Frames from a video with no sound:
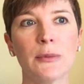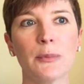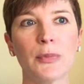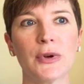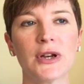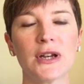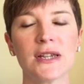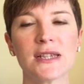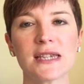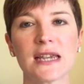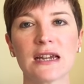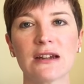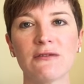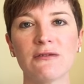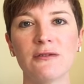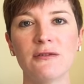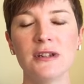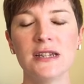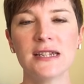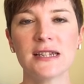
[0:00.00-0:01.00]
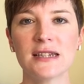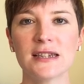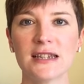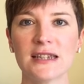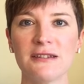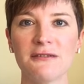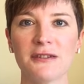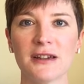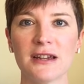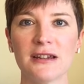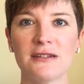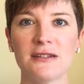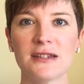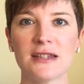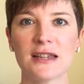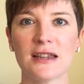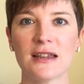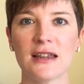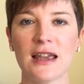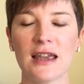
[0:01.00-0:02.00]
but I've recently
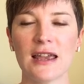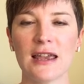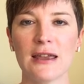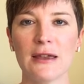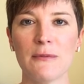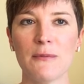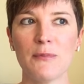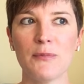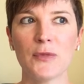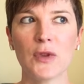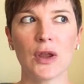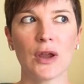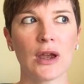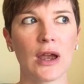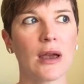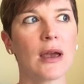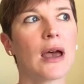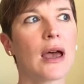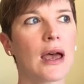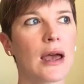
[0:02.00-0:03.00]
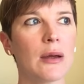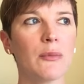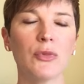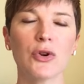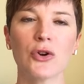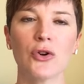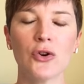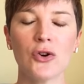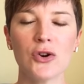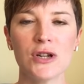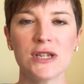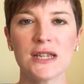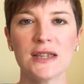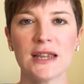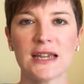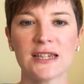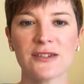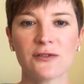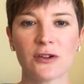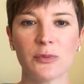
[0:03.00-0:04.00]
found, I'm recording
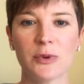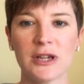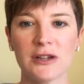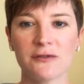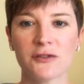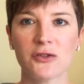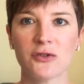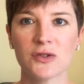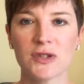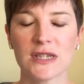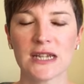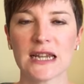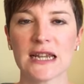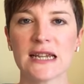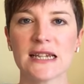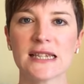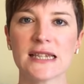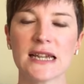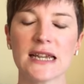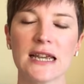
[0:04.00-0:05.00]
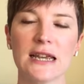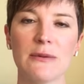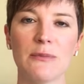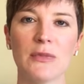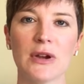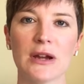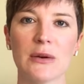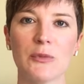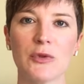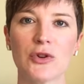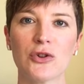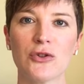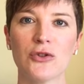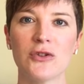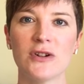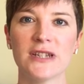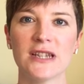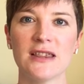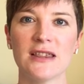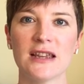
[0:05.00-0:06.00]
this for a bit of context. I'm
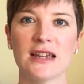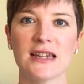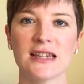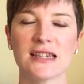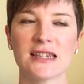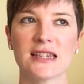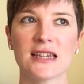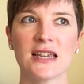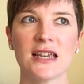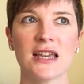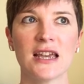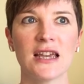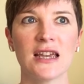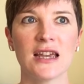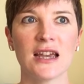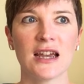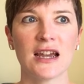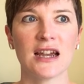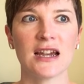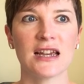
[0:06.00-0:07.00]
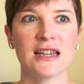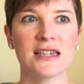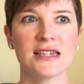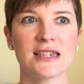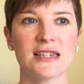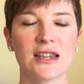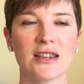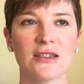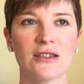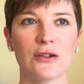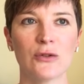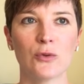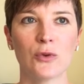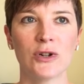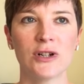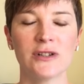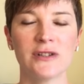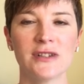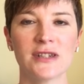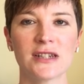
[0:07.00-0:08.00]
recording this as the
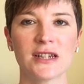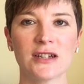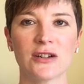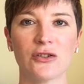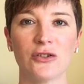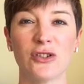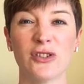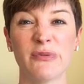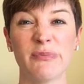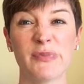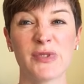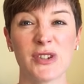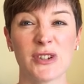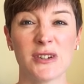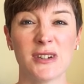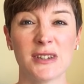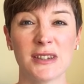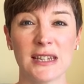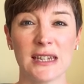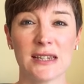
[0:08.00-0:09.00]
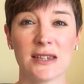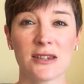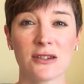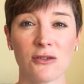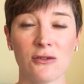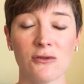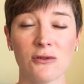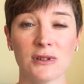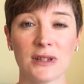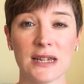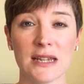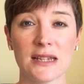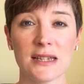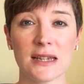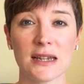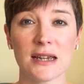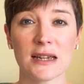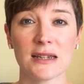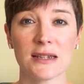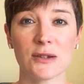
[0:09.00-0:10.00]
world, or certainly in
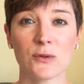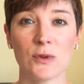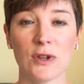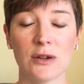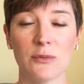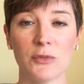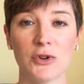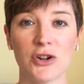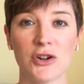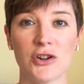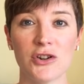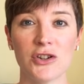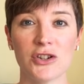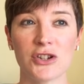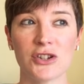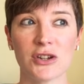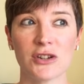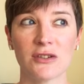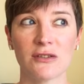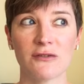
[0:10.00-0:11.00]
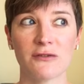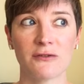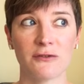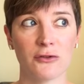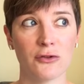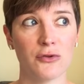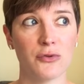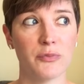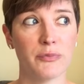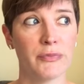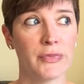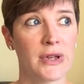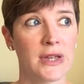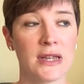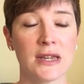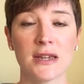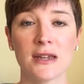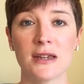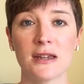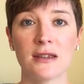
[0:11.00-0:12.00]
Scotland, as we emerge from
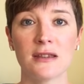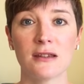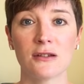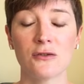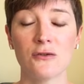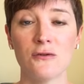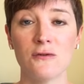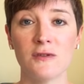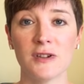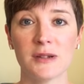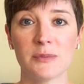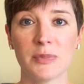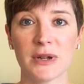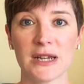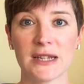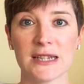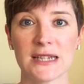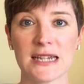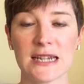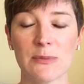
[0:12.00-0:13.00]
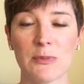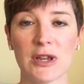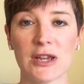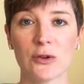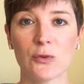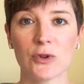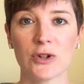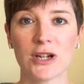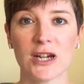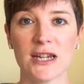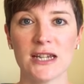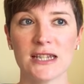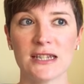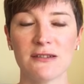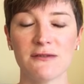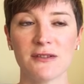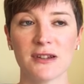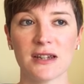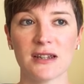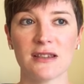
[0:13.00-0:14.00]
the COVID pandemic, we're kind
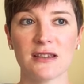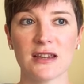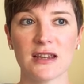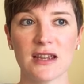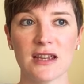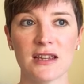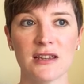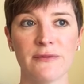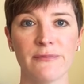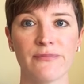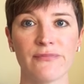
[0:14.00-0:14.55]
of at the